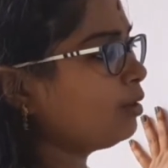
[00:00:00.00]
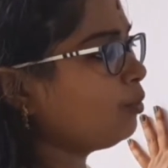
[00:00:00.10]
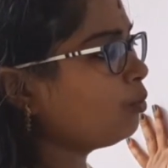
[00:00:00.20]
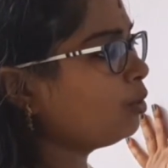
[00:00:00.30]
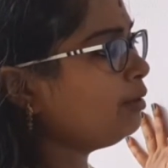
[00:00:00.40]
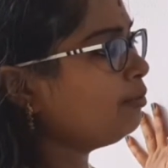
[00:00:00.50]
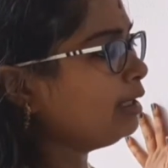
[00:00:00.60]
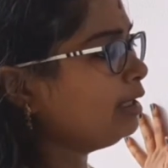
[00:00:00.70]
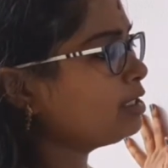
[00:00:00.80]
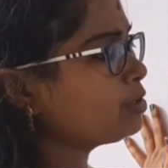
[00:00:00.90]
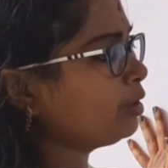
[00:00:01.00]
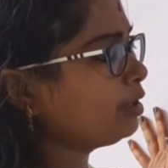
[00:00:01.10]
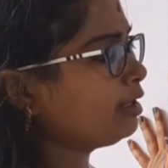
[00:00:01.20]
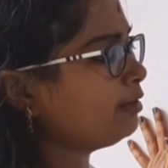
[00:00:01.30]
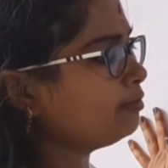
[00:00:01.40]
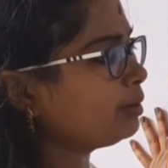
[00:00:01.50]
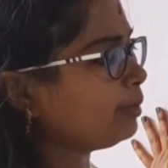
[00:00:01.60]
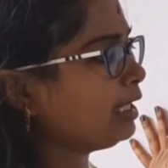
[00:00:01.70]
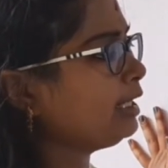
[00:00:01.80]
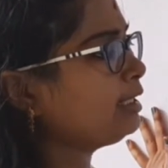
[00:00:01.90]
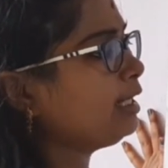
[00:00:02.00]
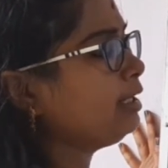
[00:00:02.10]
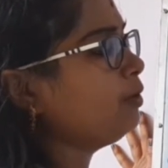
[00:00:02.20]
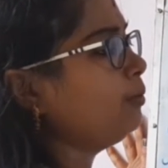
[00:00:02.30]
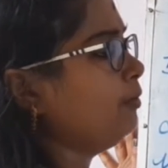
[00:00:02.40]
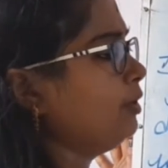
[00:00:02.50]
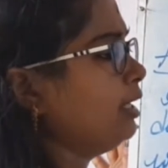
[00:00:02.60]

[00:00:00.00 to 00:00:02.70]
Only one it is going to give. Remaining 3 it will be